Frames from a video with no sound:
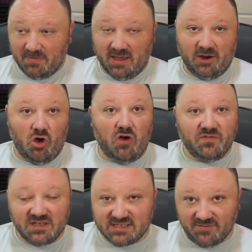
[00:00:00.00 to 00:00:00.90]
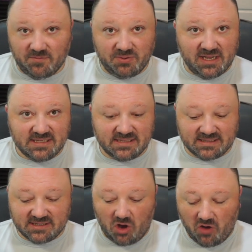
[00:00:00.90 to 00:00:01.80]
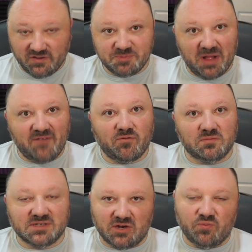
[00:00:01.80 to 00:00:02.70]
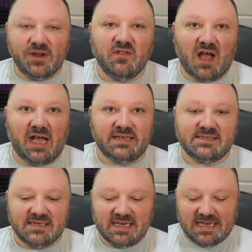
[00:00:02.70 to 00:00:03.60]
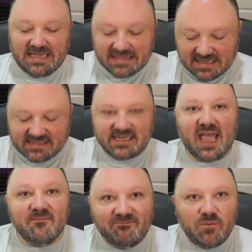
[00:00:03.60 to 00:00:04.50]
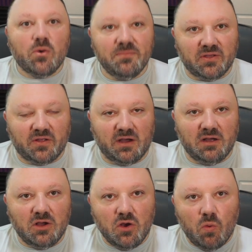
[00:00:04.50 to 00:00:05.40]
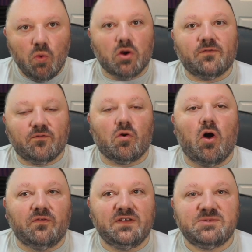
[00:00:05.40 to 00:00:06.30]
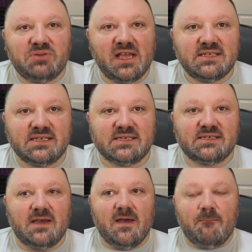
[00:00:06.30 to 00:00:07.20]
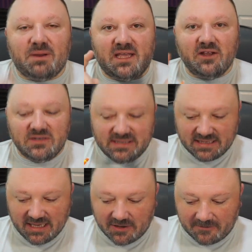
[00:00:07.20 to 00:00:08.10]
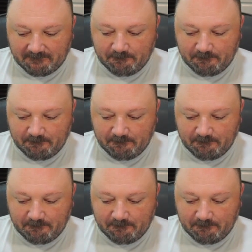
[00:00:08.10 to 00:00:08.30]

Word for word: and all these different places, all these platforms, and I realized the same formula worked for all these places. But here's the kicker